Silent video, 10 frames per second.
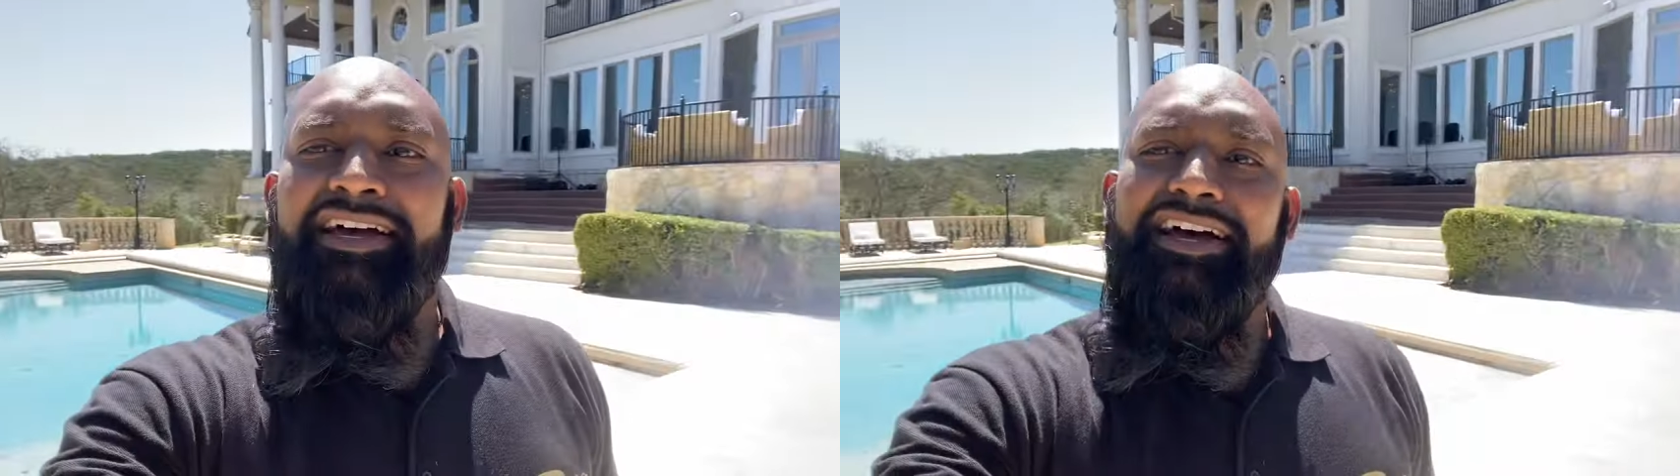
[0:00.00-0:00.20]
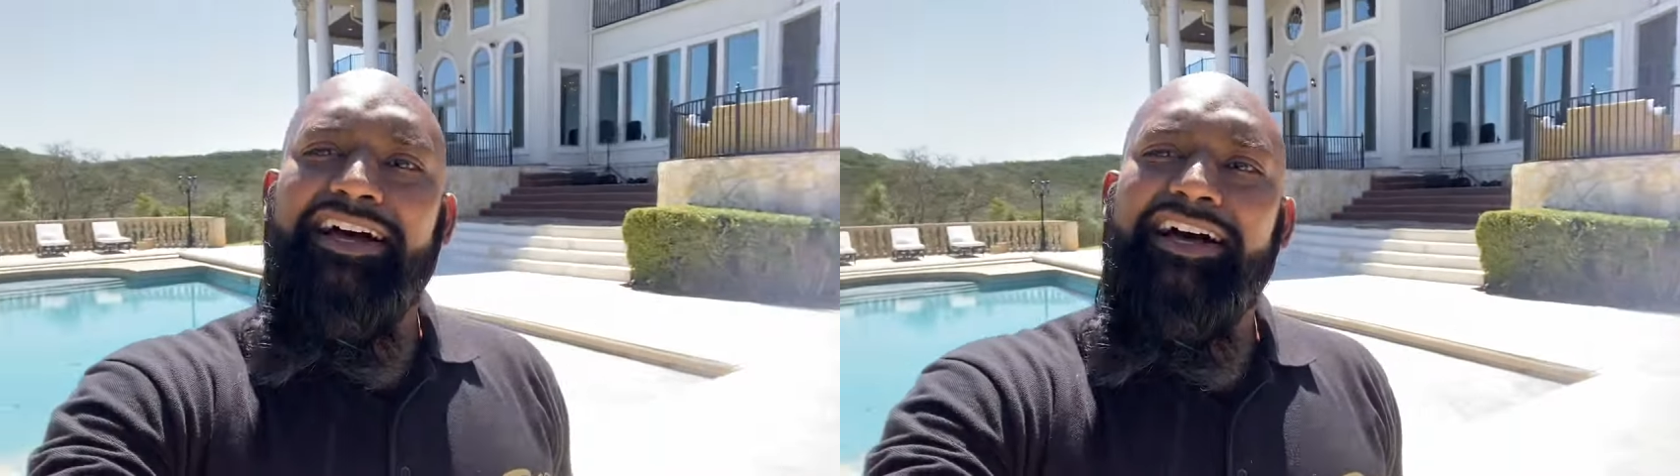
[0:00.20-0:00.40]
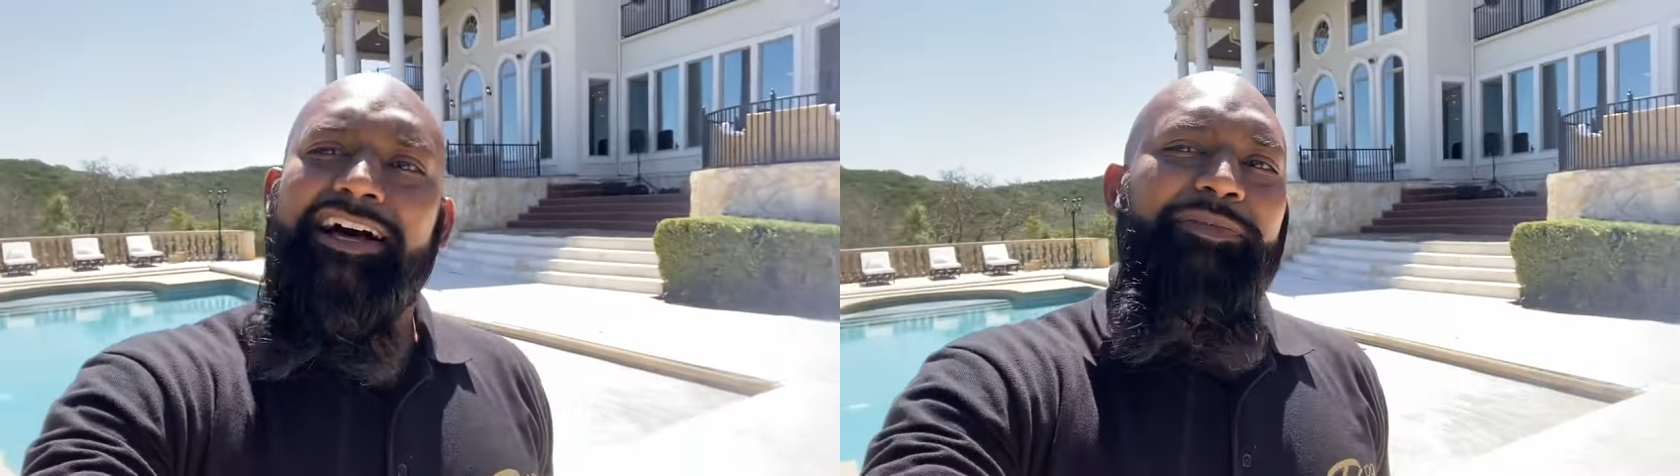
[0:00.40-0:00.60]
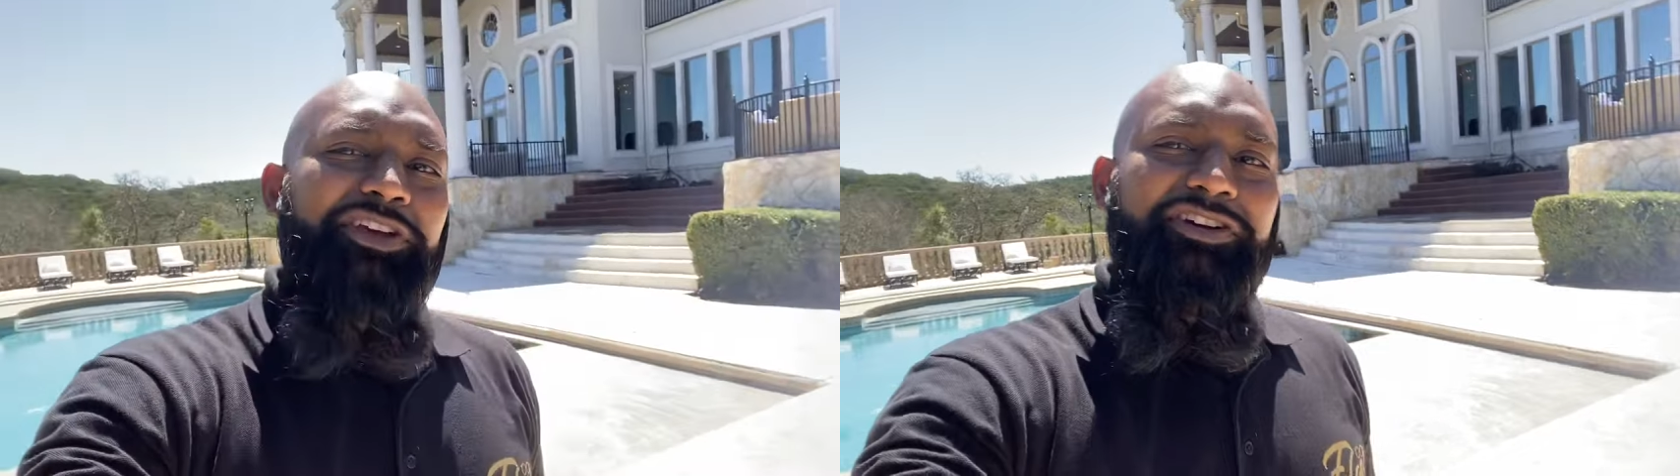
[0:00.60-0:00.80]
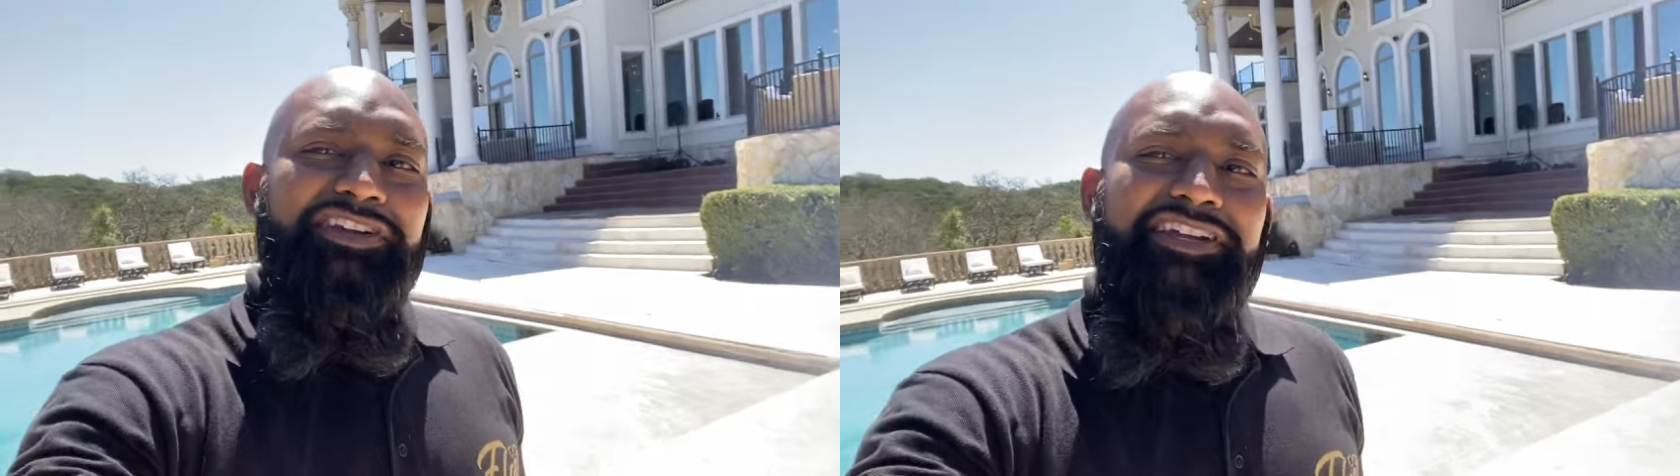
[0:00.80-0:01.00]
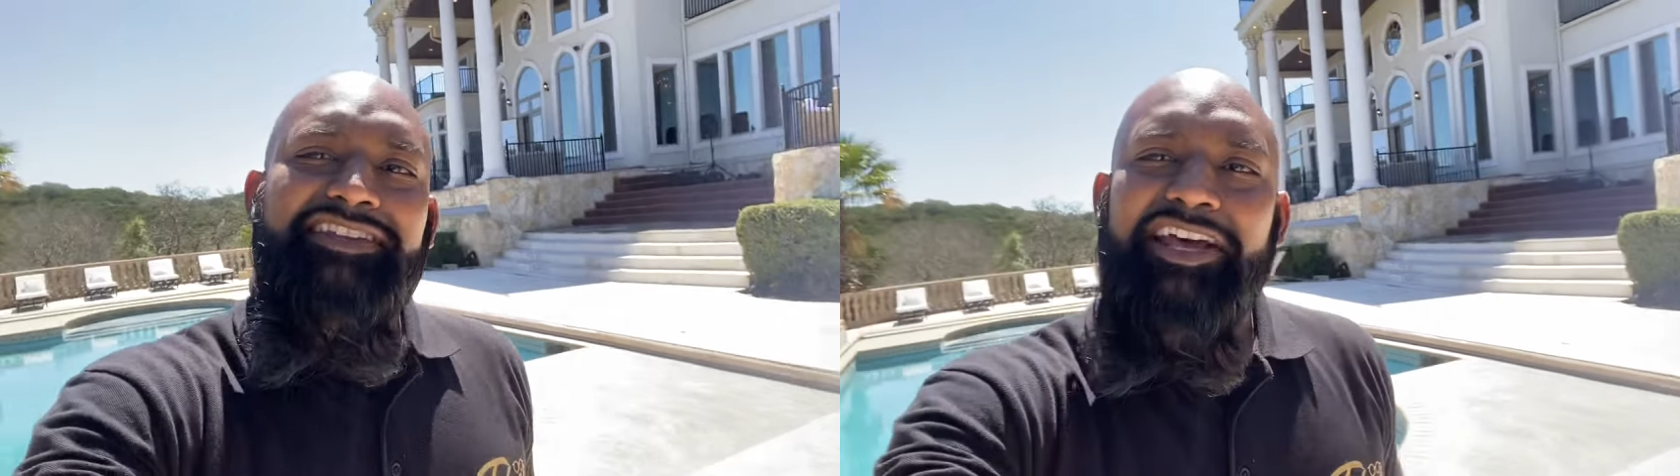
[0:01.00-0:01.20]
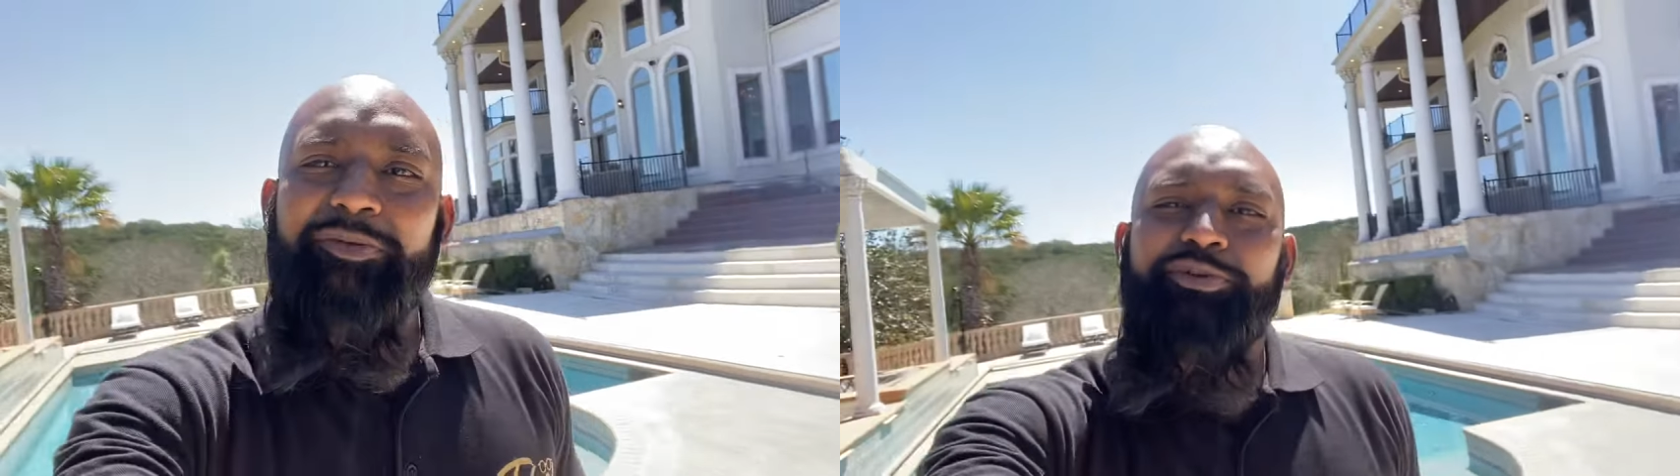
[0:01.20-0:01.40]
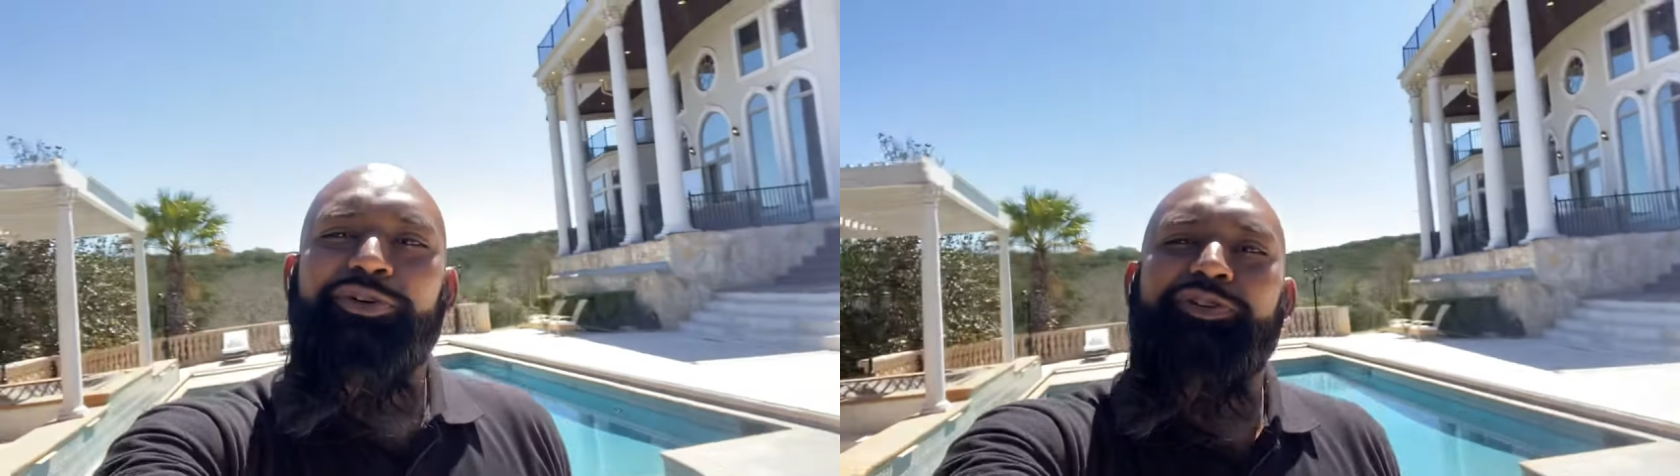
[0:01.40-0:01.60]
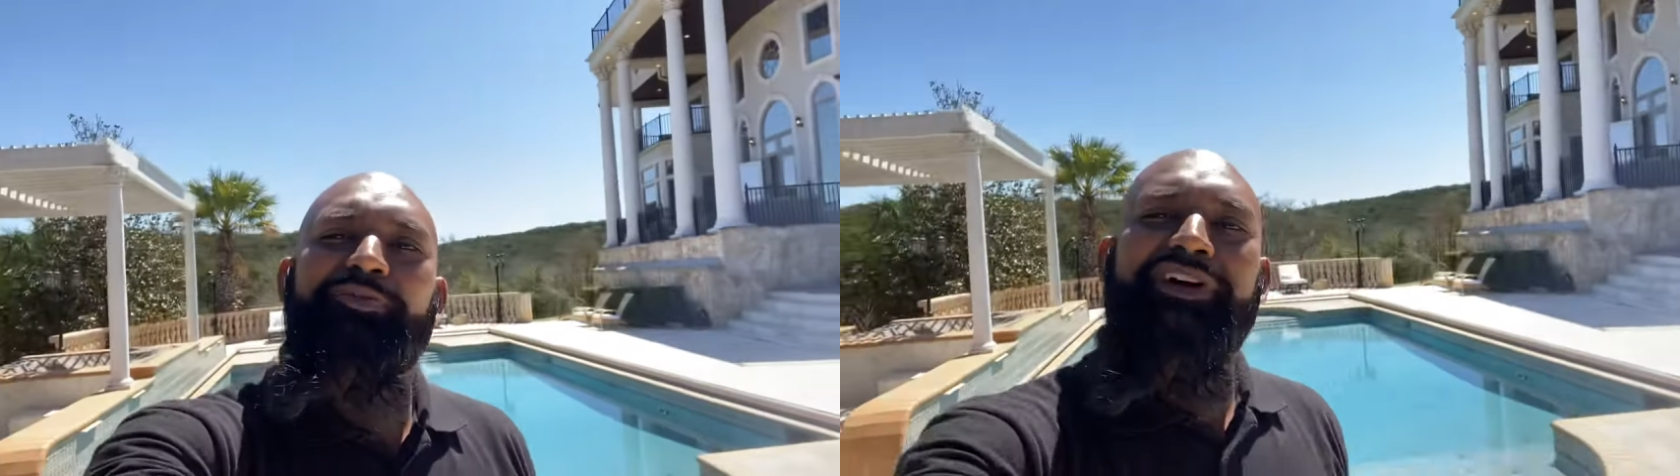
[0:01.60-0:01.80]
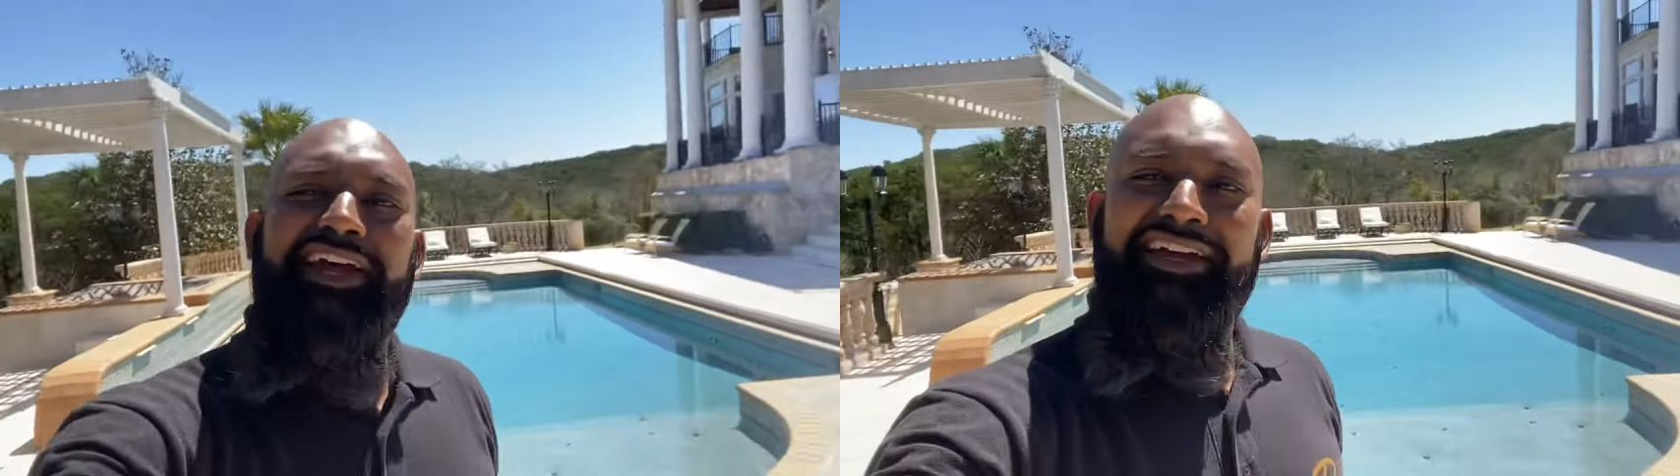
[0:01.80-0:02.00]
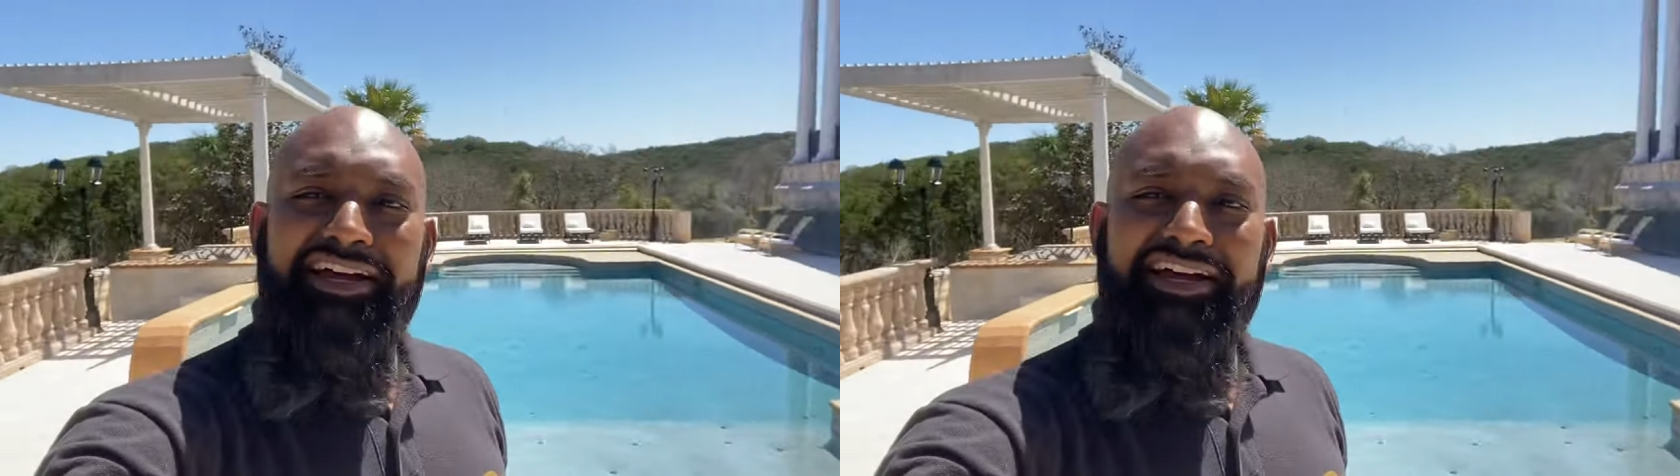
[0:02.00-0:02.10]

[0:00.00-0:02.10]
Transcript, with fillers: Um, they couldn't get that approved, but hey,